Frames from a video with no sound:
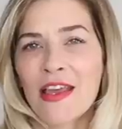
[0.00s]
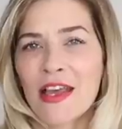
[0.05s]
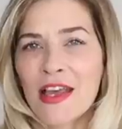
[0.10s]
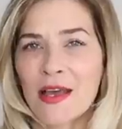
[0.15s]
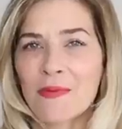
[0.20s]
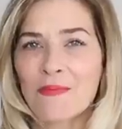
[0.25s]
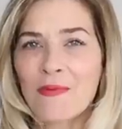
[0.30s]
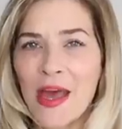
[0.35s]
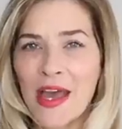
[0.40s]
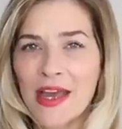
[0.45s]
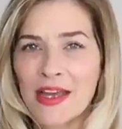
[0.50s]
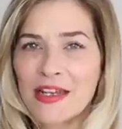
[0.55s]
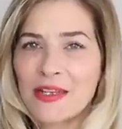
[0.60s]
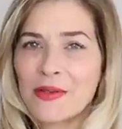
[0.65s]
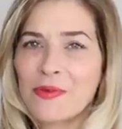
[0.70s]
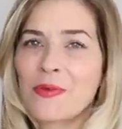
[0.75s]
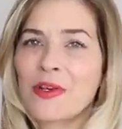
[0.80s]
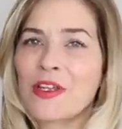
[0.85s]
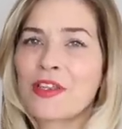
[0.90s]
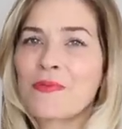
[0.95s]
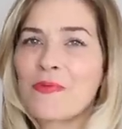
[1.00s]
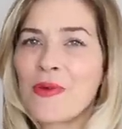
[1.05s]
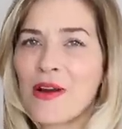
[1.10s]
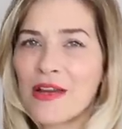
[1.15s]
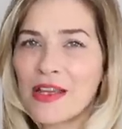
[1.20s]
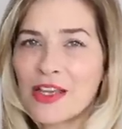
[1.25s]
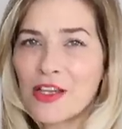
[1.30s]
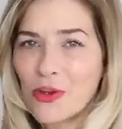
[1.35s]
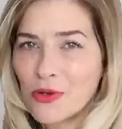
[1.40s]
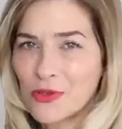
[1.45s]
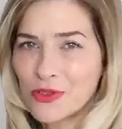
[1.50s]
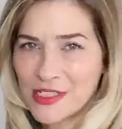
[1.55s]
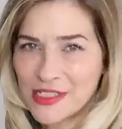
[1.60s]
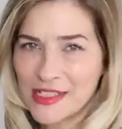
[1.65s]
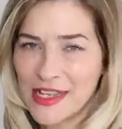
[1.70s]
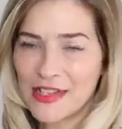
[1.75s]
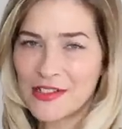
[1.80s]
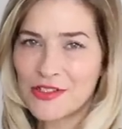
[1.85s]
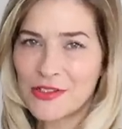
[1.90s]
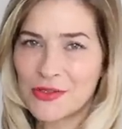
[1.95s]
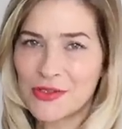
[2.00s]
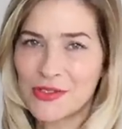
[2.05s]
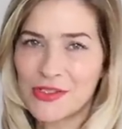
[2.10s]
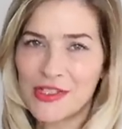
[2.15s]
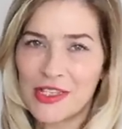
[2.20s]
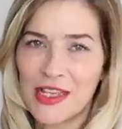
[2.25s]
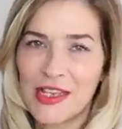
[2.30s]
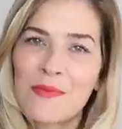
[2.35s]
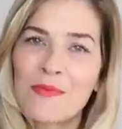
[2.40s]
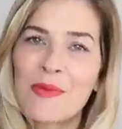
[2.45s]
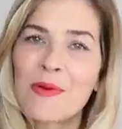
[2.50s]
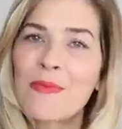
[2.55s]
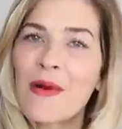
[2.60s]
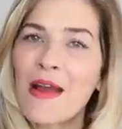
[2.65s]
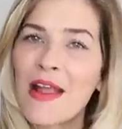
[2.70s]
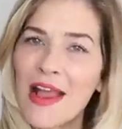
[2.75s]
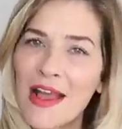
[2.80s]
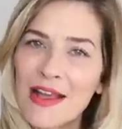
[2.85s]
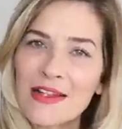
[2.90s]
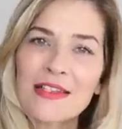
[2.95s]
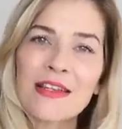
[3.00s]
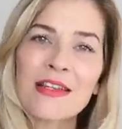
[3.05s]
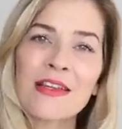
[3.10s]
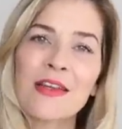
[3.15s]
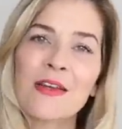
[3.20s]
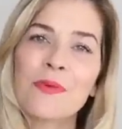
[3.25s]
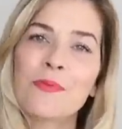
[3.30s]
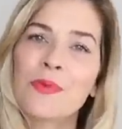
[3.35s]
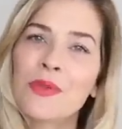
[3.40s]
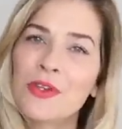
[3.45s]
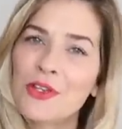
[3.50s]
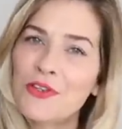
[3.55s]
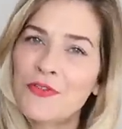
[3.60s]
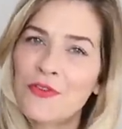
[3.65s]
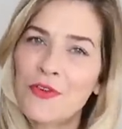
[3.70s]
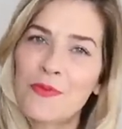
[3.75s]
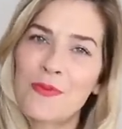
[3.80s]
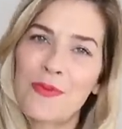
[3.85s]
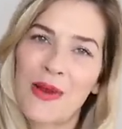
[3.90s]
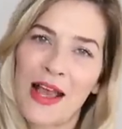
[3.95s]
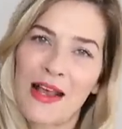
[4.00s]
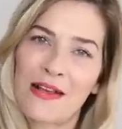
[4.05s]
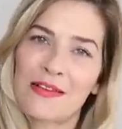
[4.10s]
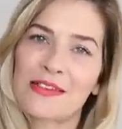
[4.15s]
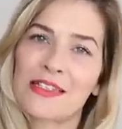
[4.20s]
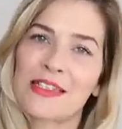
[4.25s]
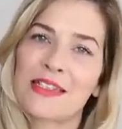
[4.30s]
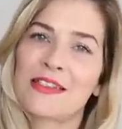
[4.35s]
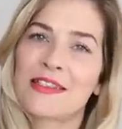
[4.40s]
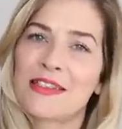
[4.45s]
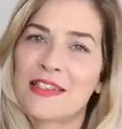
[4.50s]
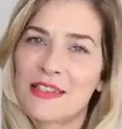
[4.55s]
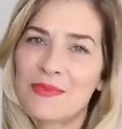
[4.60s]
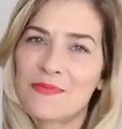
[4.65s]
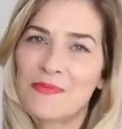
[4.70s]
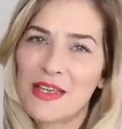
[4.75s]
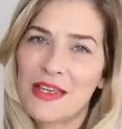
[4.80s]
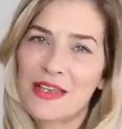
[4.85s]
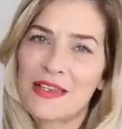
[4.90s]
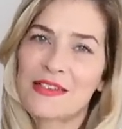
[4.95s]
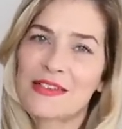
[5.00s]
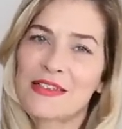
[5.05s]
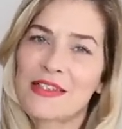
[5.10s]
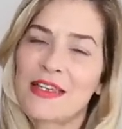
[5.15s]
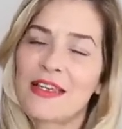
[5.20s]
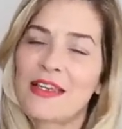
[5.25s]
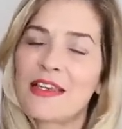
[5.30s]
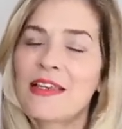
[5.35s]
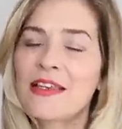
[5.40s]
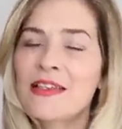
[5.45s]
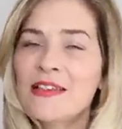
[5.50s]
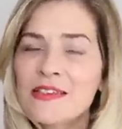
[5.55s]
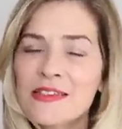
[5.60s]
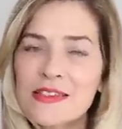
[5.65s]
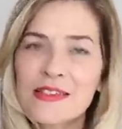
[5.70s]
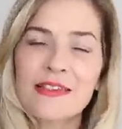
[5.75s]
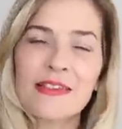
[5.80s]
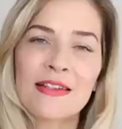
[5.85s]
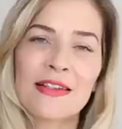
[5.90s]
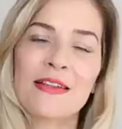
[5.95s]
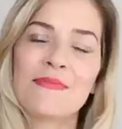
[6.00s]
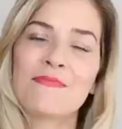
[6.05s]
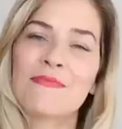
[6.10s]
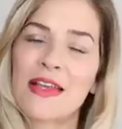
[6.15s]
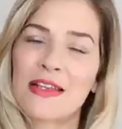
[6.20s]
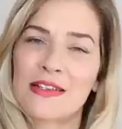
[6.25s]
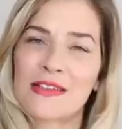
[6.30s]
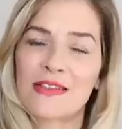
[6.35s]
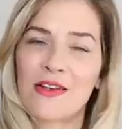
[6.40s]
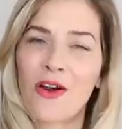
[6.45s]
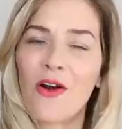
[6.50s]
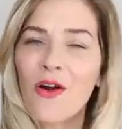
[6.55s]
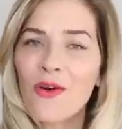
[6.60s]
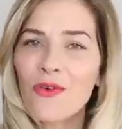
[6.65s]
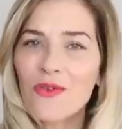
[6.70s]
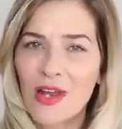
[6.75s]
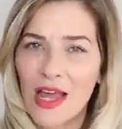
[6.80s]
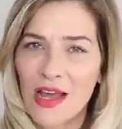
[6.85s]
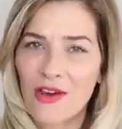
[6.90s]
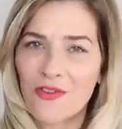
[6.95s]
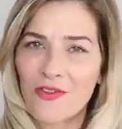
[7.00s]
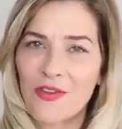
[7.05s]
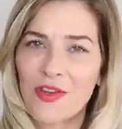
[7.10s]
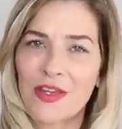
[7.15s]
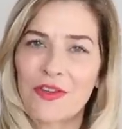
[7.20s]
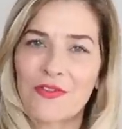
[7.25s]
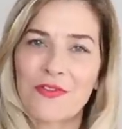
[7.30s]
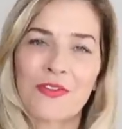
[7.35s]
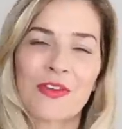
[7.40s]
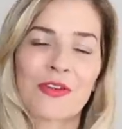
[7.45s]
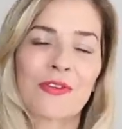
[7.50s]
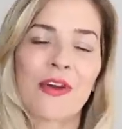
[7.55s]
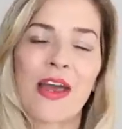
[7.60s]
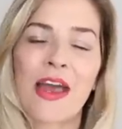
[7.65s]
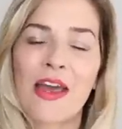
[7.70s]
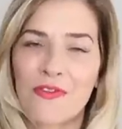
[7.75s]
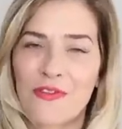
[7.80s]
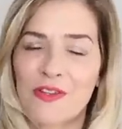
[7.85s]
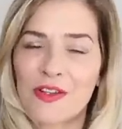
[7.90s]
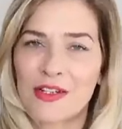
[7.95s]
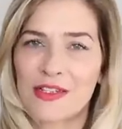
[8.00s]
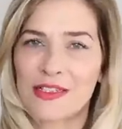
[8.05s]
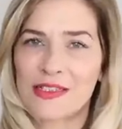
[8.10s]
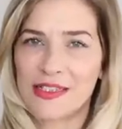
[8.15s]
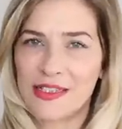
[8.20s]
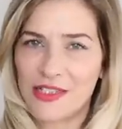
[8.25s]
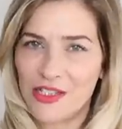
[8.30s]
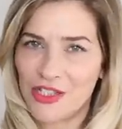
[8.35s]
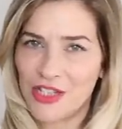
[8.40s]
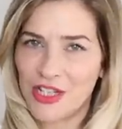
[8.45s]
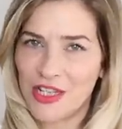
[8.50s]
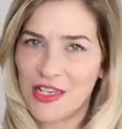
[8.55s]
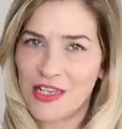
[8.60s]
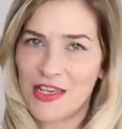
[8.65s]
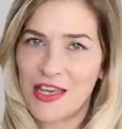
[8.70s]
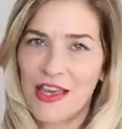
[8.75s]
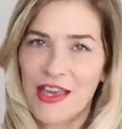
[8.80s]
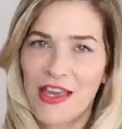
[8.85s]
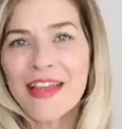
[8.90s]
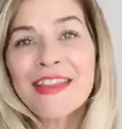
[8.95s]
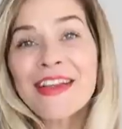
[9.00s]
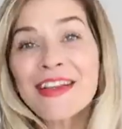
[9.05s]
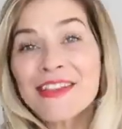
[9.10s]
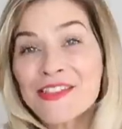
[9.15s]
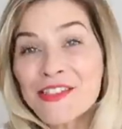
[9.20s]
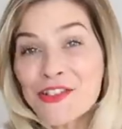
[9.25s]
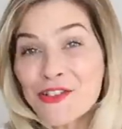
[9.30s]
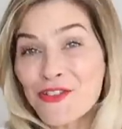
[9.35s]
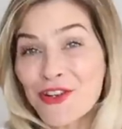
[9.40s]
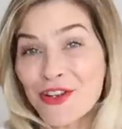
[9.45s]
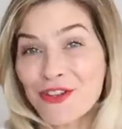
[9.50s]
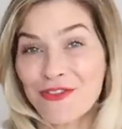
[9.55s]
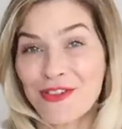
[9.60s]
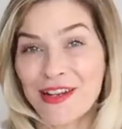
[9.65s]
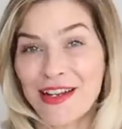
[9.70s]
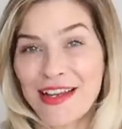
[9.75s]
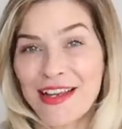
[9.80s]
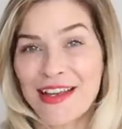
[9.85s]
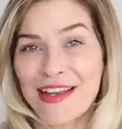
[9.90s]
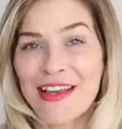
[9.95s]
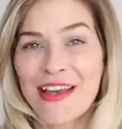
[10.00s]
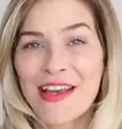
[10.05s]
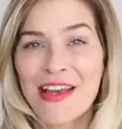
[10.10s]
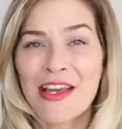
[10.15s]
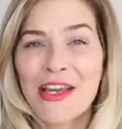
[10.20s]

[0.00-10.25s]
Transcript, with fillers: and paired it with my gold sandals. But by adding a beautiful blouse into the mix, it instantly makes the whole outfit feel effortlessly chic. And that's the trick really.